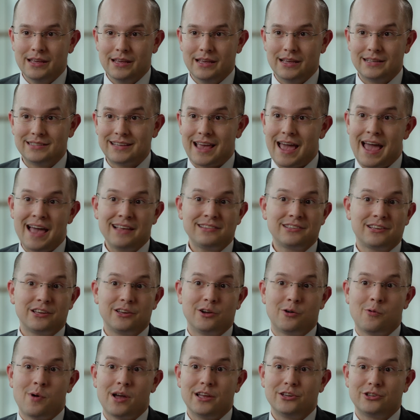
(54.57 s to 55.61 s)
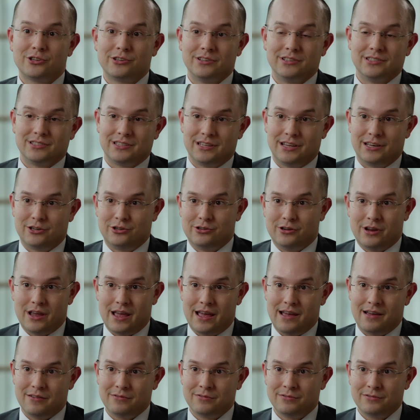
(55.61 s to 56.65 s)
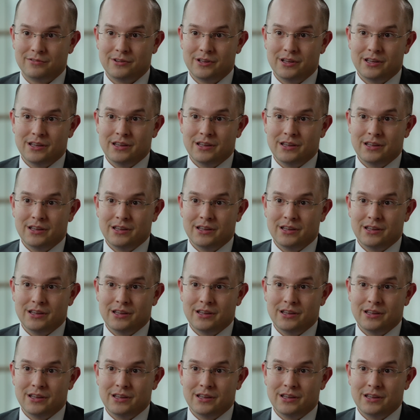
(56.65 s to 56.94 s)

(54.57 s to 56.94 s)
is asking questions that you have.